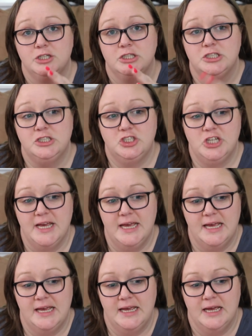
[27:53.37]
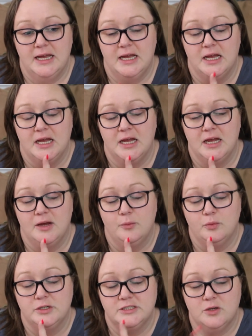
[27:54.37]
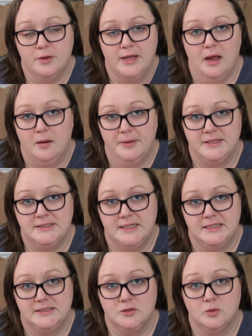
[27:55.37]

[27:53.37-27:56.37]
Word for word: She was going out of business